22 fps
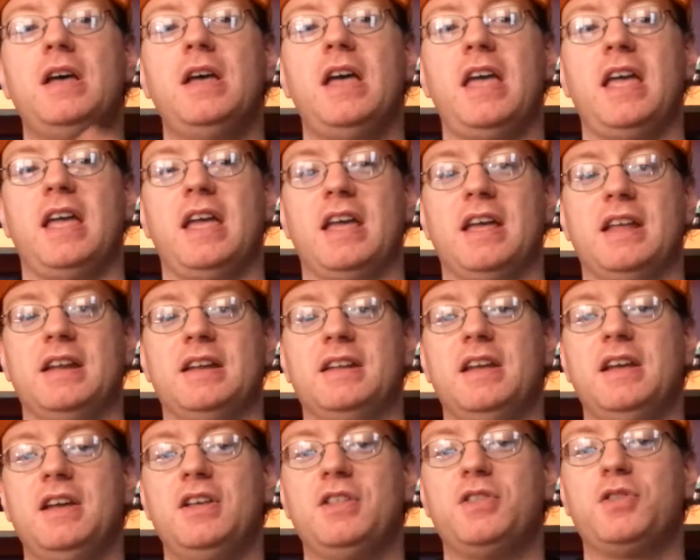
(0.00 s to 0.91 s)

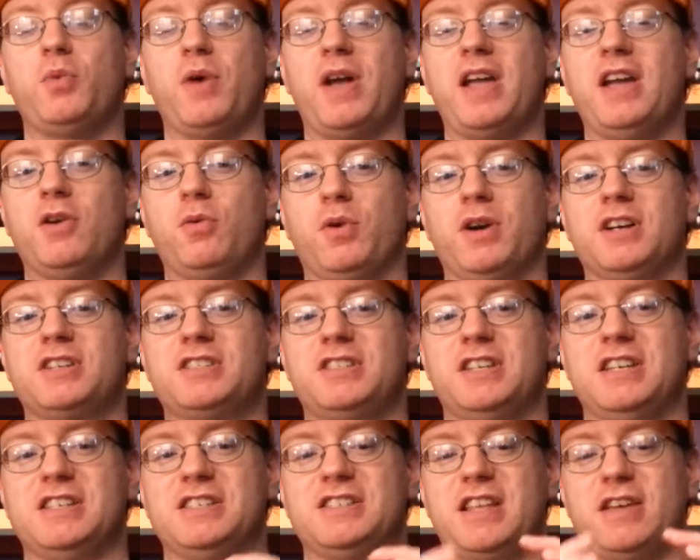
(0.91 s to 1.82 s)
And the way it works
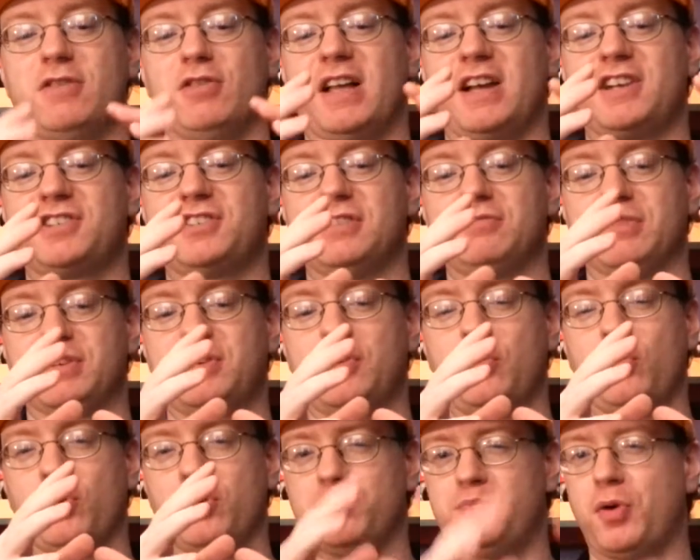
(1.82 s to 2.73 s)
is they will actually
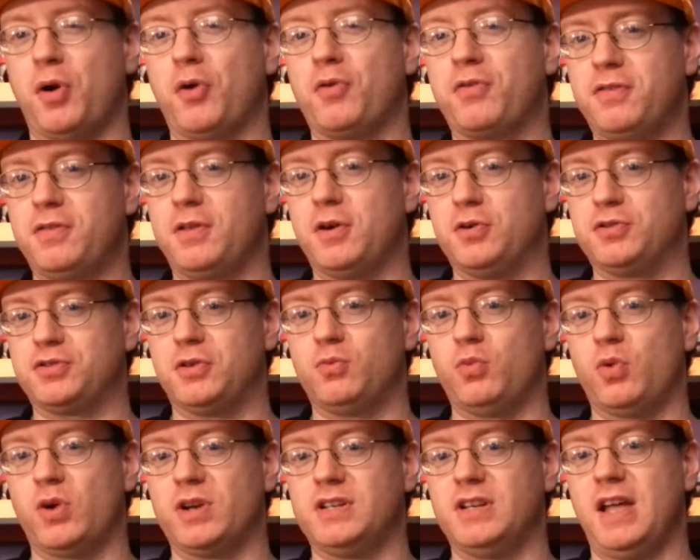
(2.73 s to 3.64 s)
record both of those
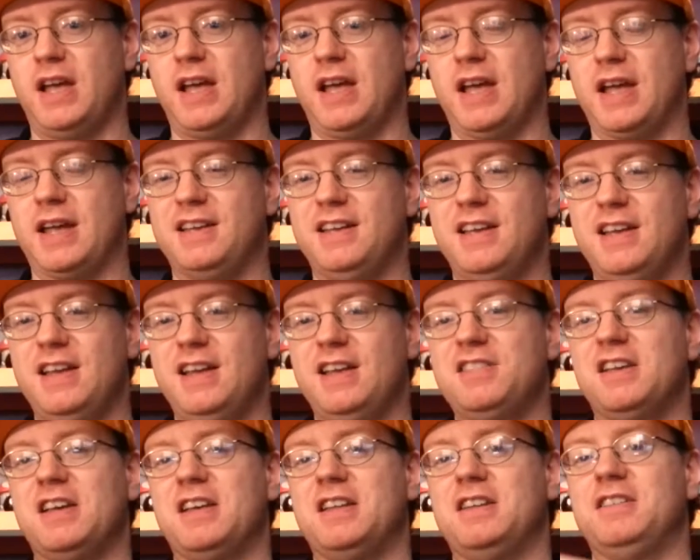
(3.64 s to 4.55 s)
on one day,
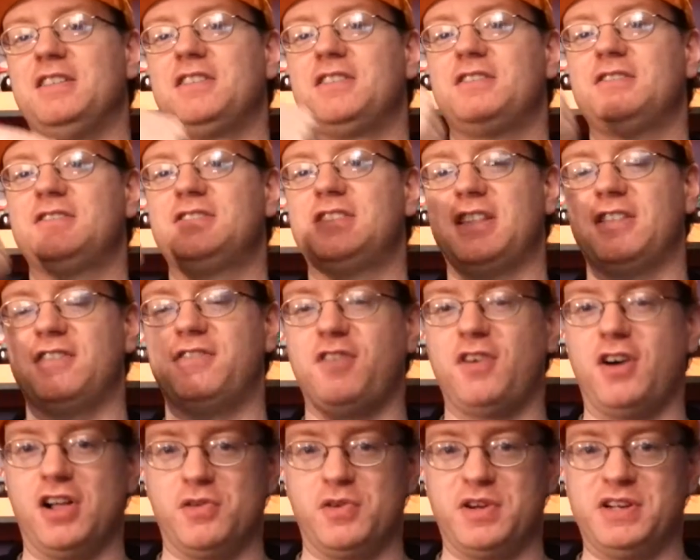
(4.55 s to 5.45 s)
and then, say, the
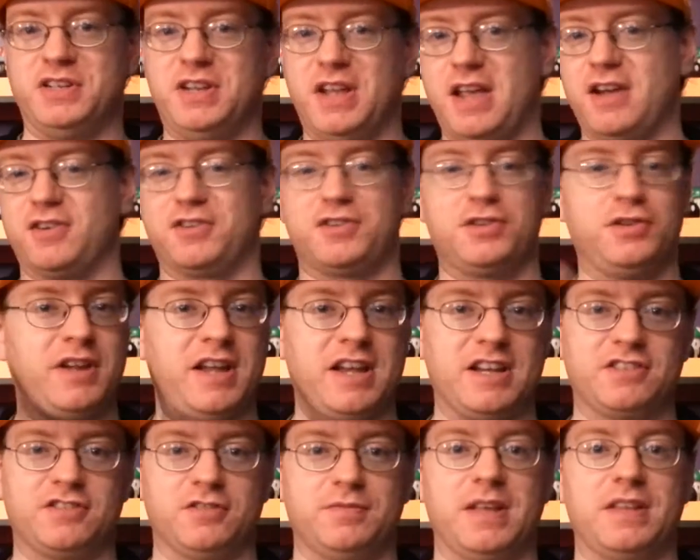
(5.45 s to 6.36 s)
following day or two
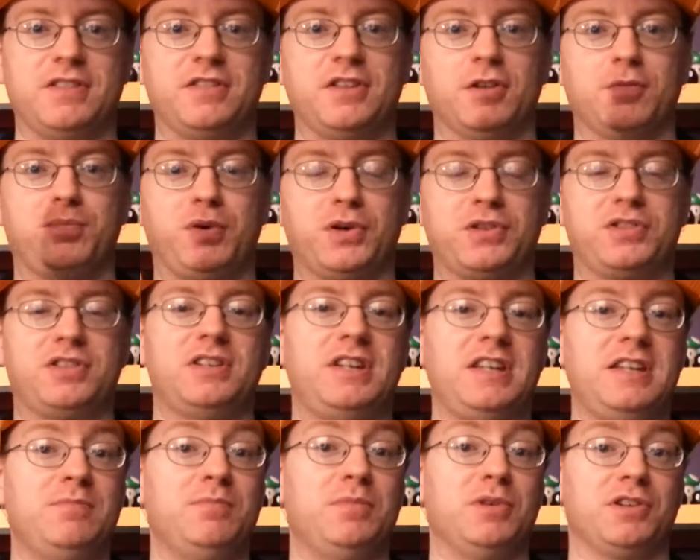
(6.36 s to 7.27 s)
days from then, they'll put the
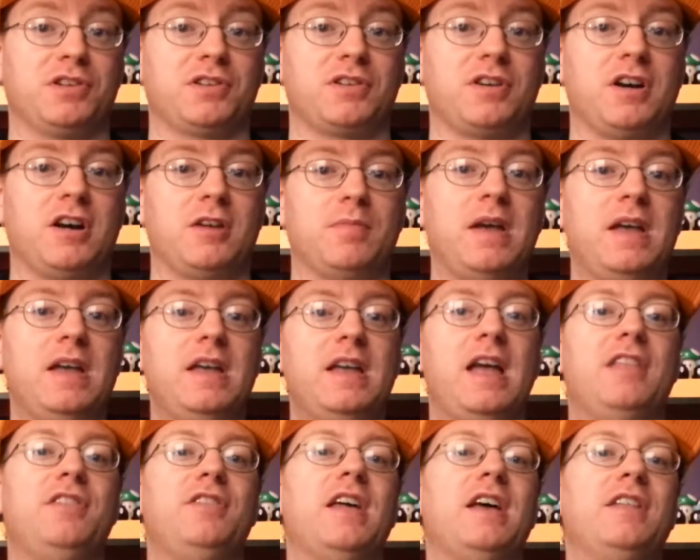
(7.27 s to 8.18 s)
team builder up,
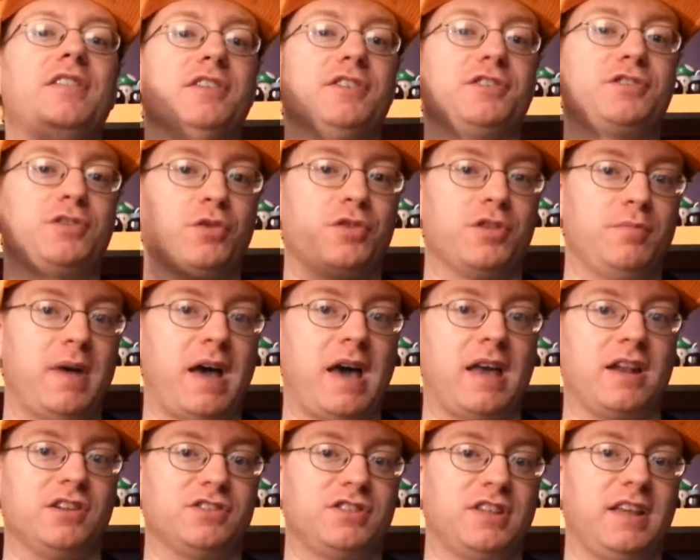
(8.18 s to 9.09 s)
and then they'll show the
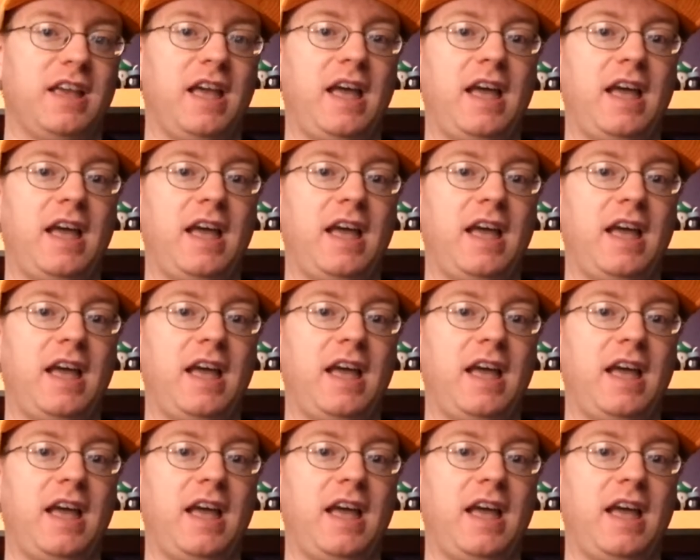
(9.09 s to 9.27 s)
battles they